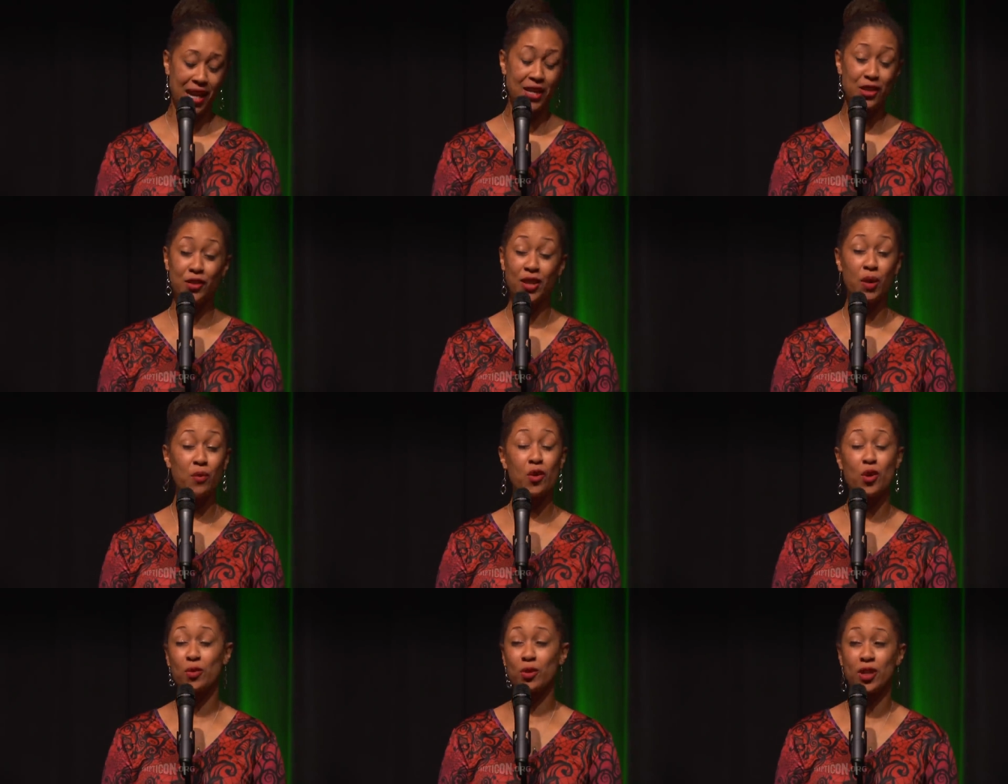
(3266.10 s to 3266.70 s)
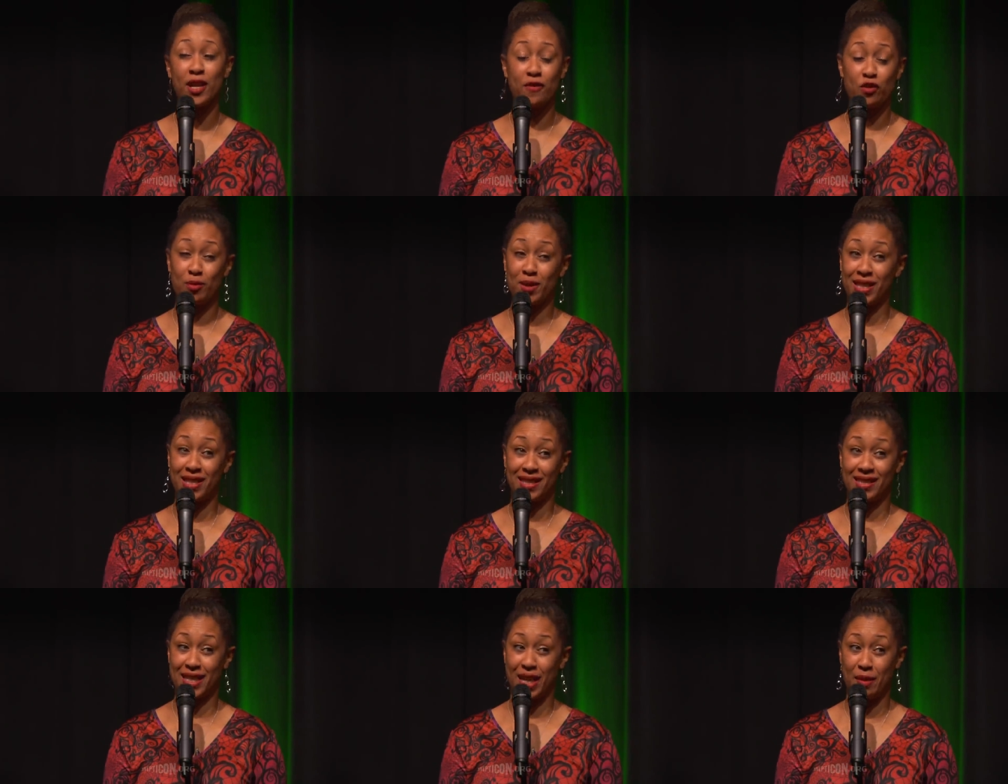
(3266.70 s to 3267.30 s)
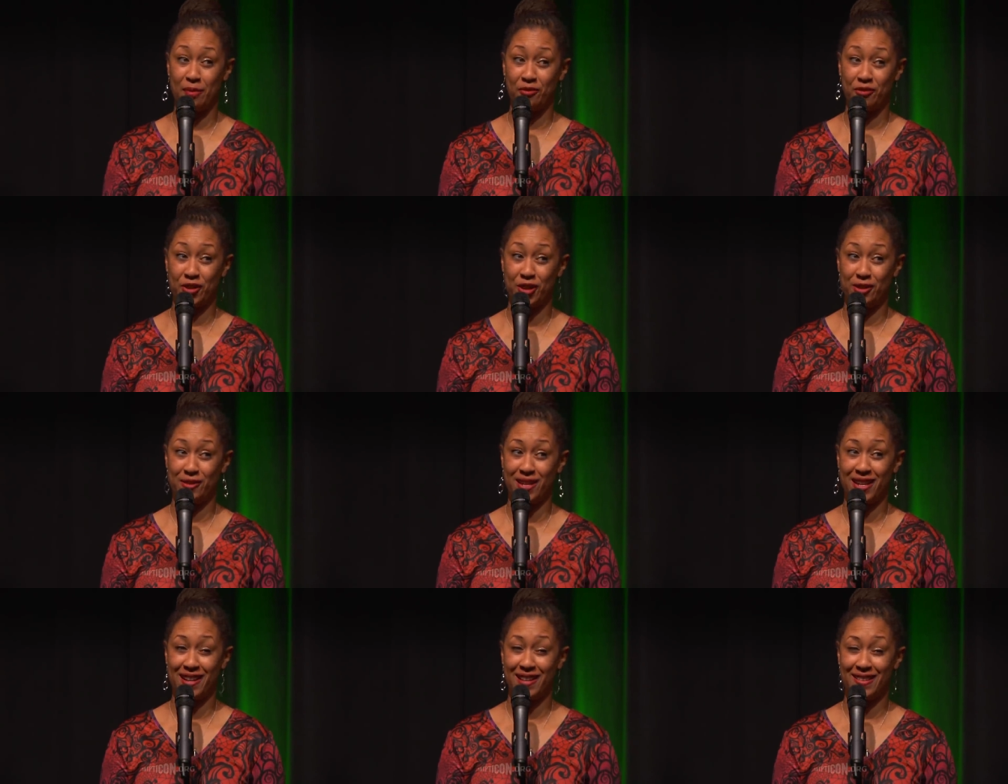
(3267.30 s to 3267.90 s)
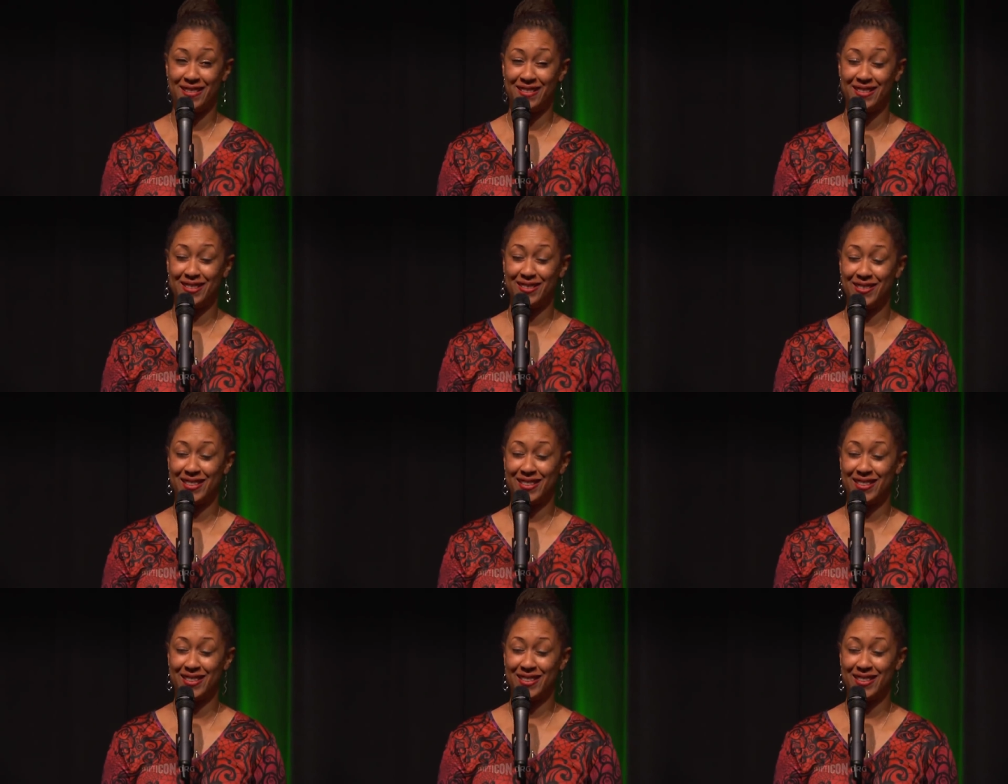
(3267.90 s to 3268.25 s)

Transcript: I know that word will never be the same for you now.